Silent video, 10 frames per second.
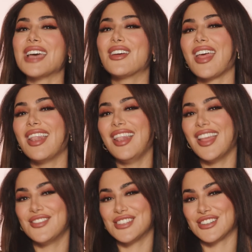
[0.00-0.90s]
I would
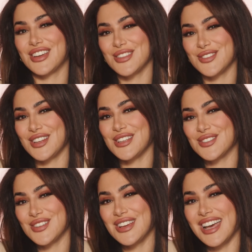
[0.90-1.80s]
love to create those videos
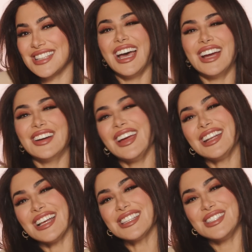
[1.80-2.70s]
for you guys. All right,
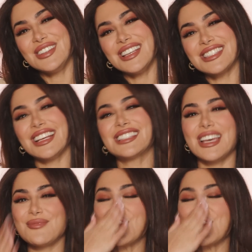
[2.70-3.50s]
I'll see you guys next time.